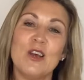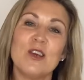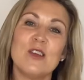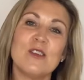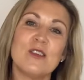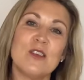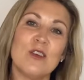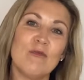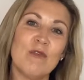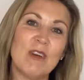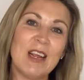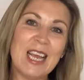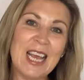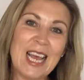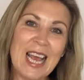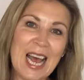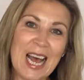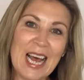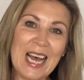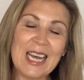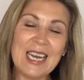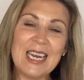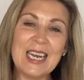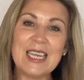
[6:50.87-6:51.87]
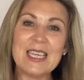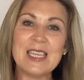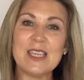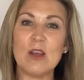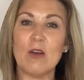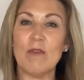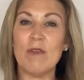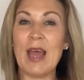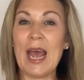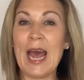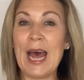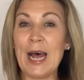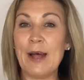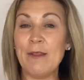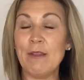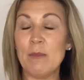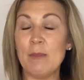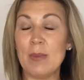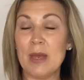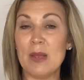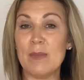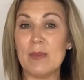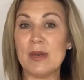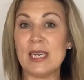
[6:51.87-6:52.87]
So regardless of how the
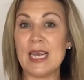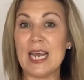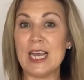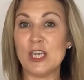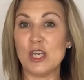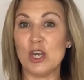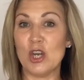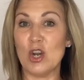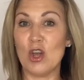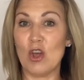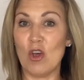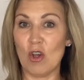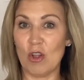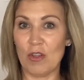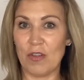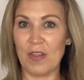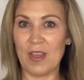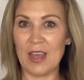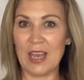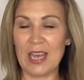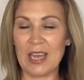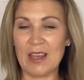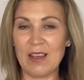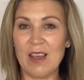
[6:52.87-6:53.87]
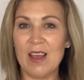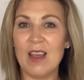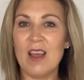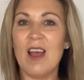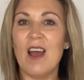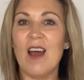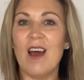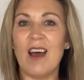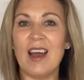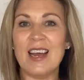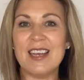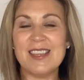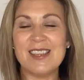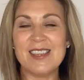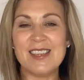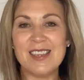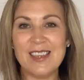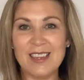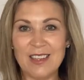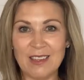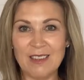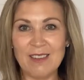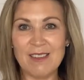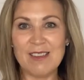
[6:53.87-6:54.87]
pigmentation got there, I
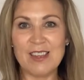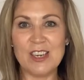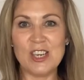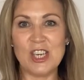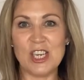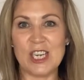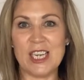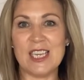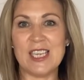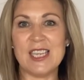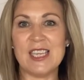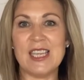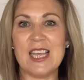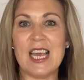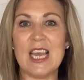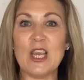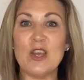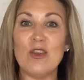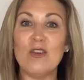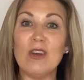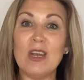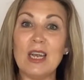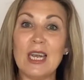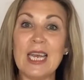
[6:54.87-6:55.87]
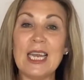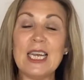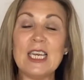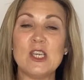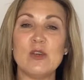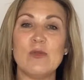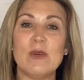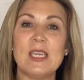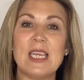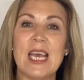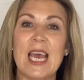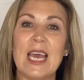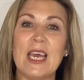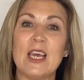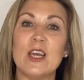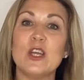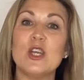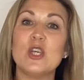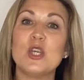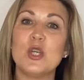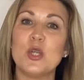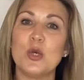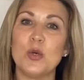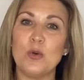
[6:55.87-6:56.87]
still suggest that you need to attack
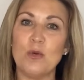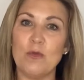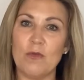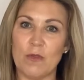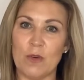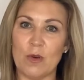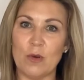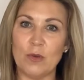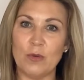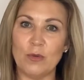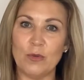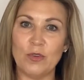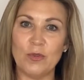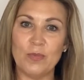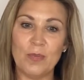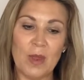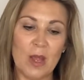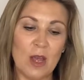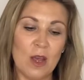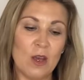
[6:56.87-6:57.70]
it twofold.